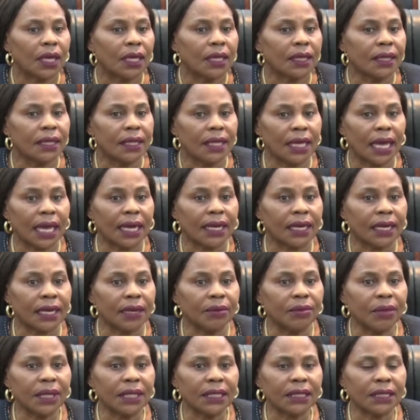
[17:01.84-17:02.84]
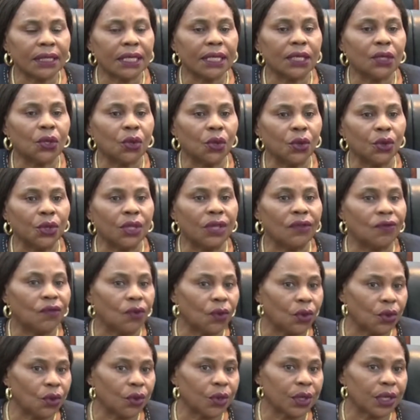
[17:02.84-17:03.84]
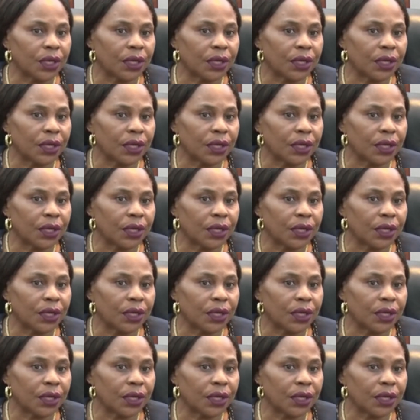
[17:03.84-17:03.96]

The agreements include the following.